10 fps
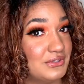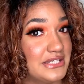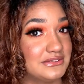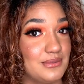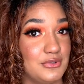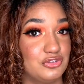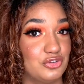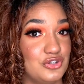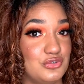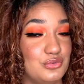If you liked it, make
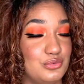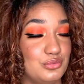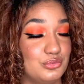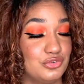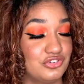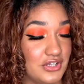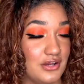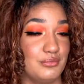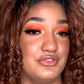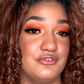sure you
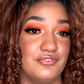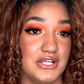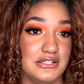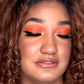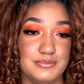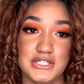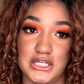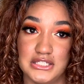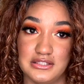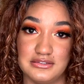share with your friends
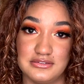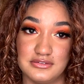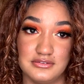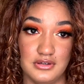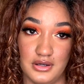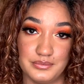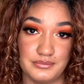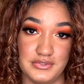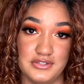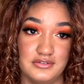because it
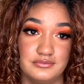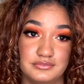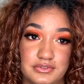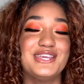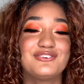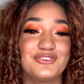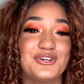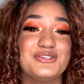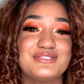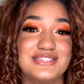helps me. Make
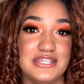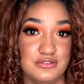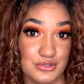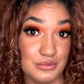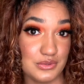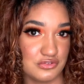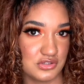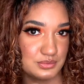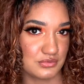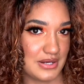sure you stay tuned,
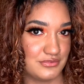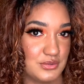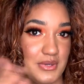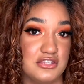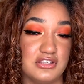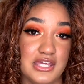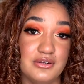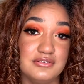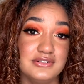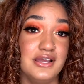subscribe to my
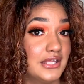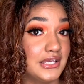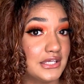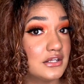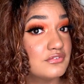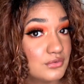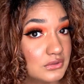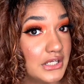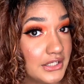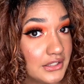channel, like it if
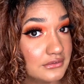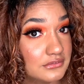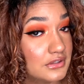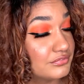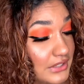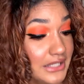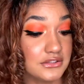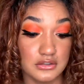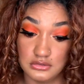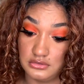you like it, if
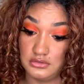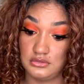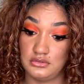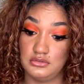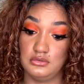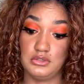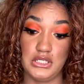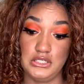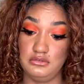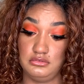not,
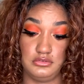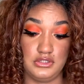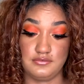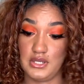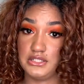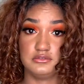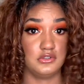okay, it's fine.